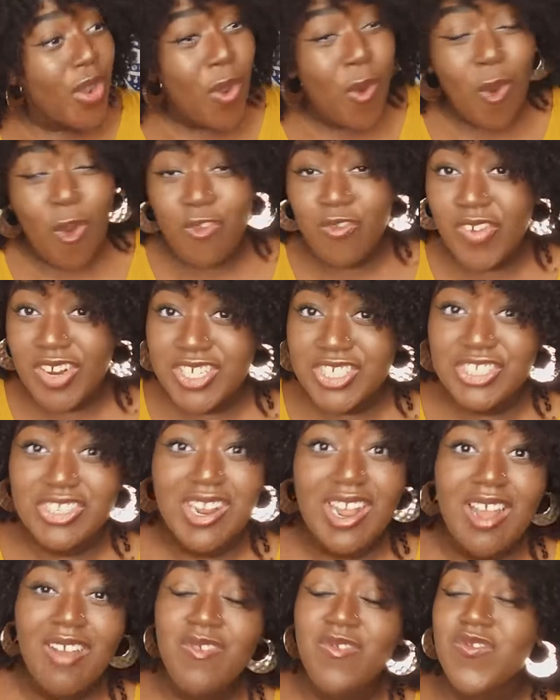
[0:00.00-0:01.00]

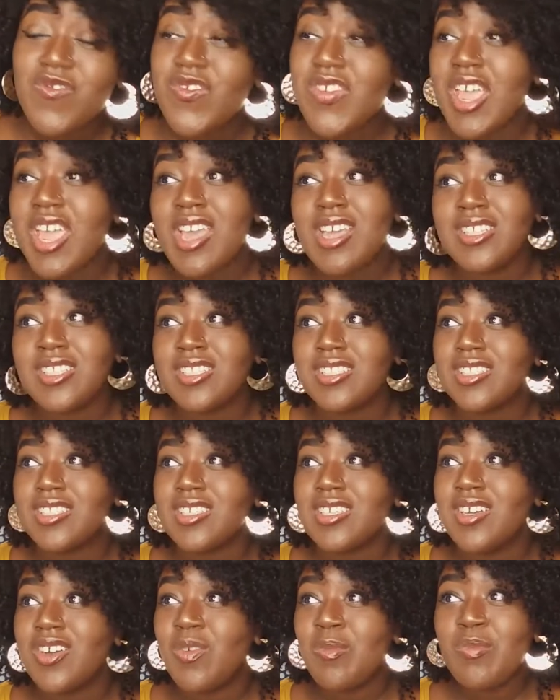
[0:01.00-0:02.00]
Overdraft is,
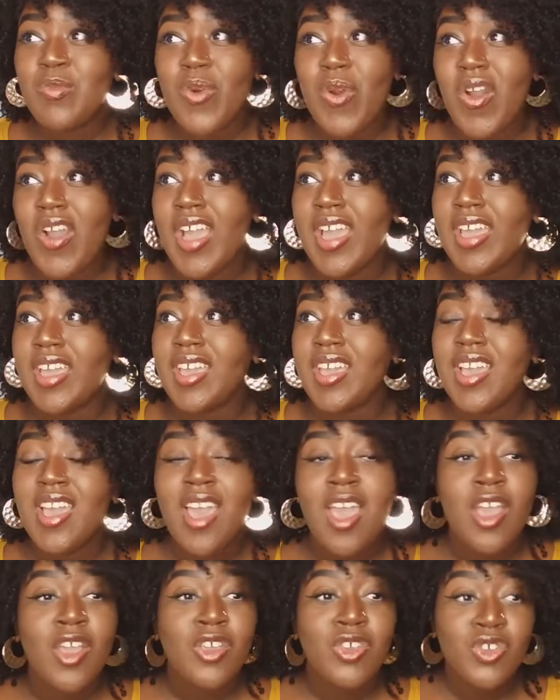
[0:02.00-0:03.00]
boy,
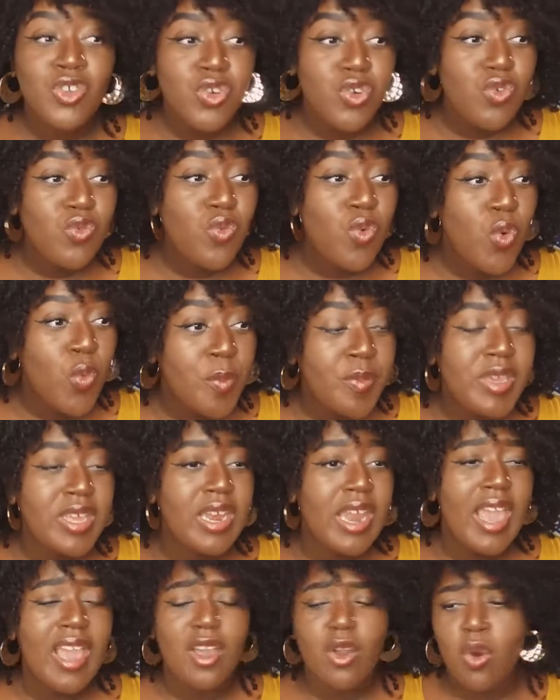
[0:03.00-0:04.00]
you will be
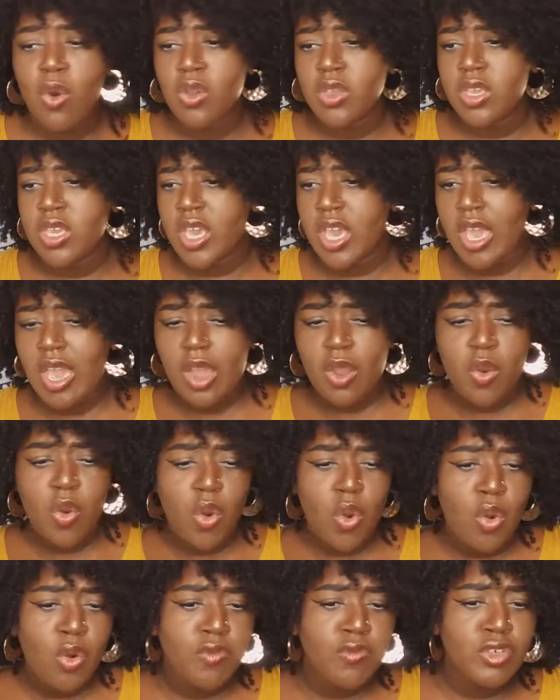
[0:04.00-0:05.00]
like, oh yeah, I
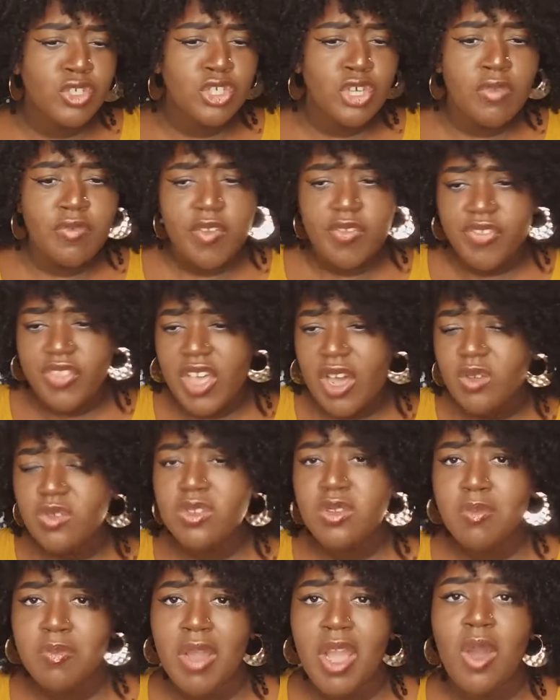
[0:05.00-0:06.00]
got overdraft,
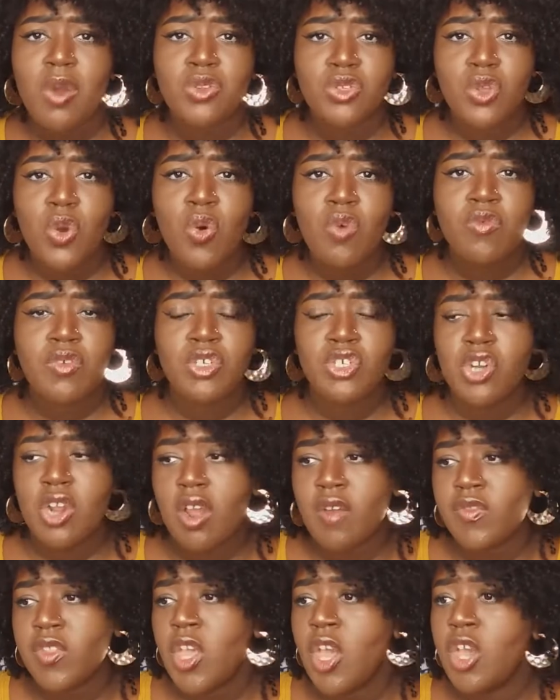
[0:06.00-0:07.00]
£1,000
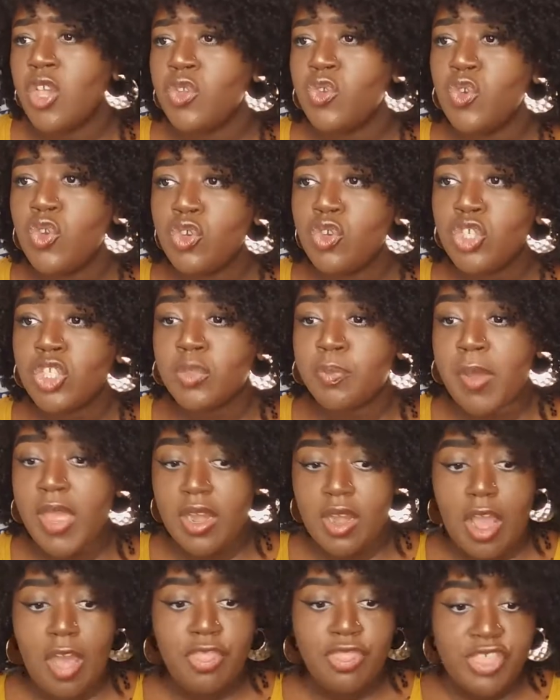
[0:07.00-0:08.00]
overdraft. You
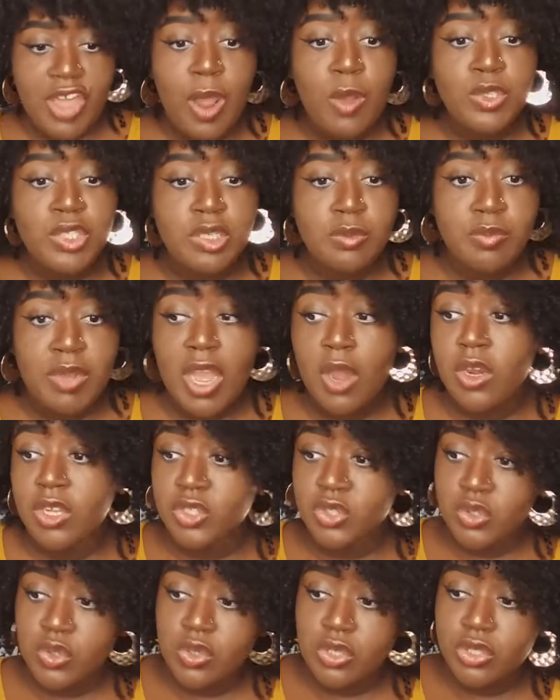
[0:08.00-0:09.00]
spend £1,000.
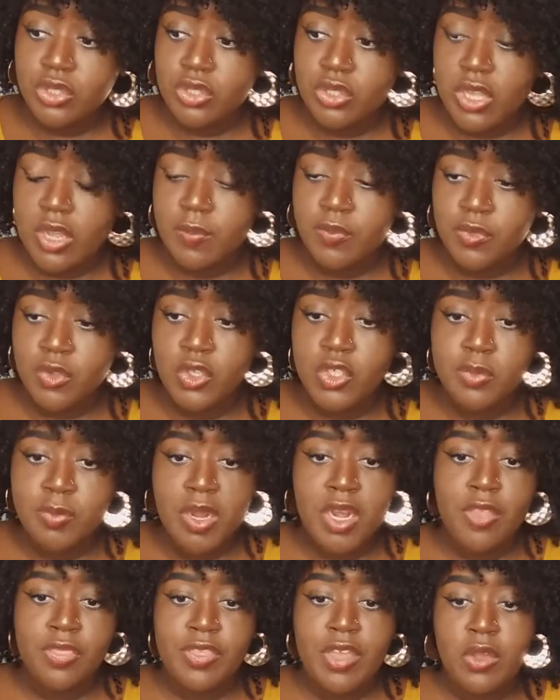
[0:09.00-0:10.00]
As soon as You
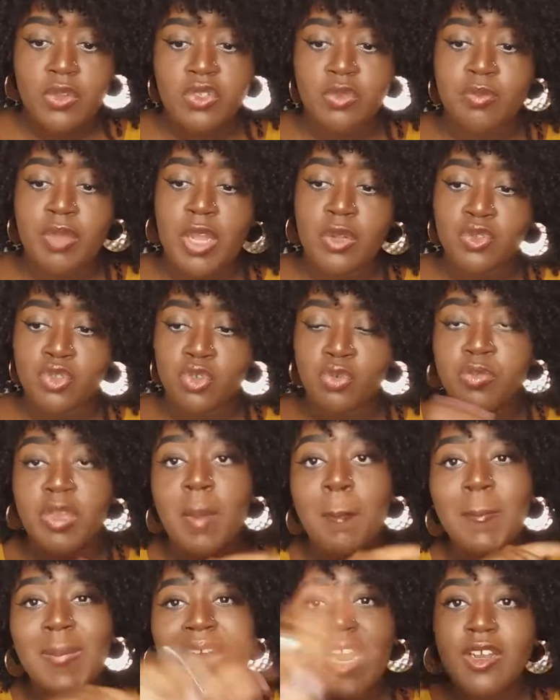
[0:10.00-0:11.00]
spend £1,000, so it'll be
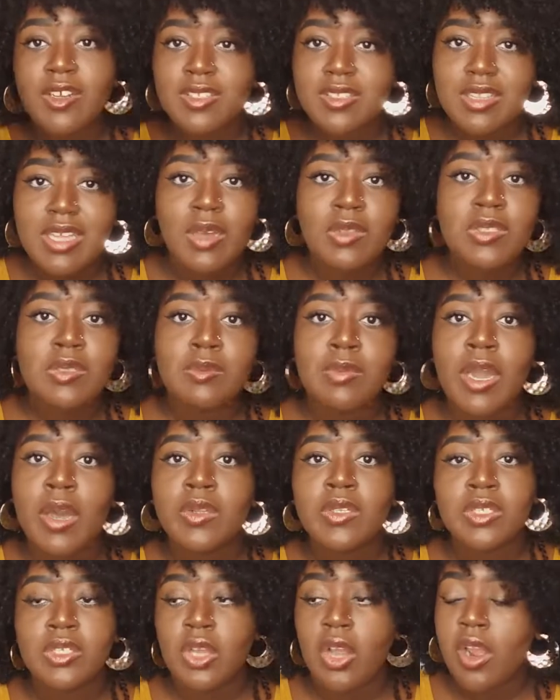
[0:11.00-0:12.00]
a minus
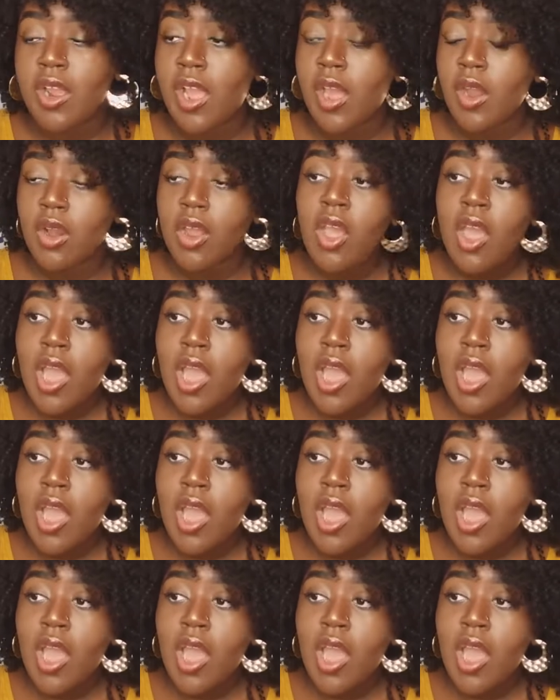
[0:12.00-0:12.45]
£1,000 in your account.